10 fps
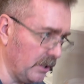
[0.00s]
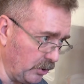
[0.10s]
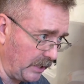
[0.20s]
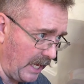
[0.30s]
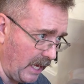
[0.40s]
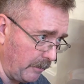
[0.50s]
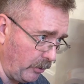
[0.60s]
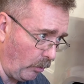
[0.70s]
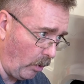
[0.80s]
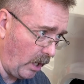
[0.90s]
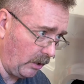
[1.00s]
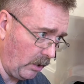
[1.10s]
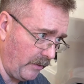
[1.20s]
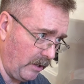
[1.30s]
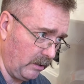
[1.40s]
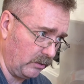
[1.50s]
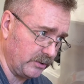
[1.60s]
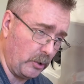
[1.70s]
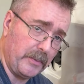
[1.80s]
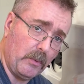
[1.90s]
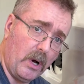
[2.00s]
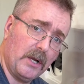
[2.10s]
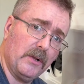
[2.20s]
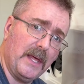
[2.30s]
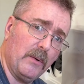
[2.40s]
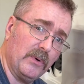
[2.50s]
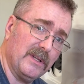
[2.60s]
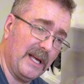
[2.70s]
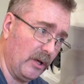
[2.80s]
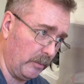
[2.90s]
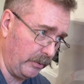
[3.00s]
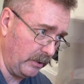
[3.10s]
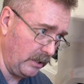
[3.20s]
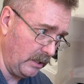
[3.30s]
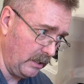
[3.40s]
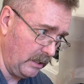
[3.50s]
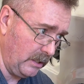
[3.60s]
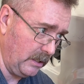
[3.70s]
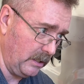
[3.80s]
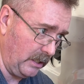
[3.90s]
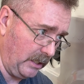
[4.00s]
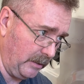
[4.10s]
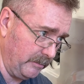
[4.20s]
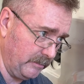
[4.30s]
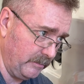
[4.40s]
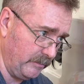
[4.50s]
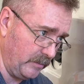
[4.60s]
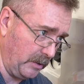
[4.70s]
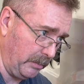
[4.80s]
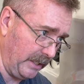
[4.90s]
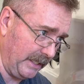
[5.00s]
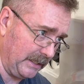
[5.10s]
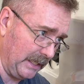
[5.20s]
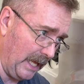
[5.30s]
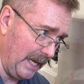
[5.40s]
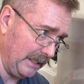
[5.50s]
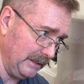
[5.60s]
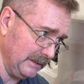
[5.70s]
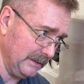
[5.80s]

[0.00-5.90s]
You can put water on there, a little soapy water, and that will help the blade glide.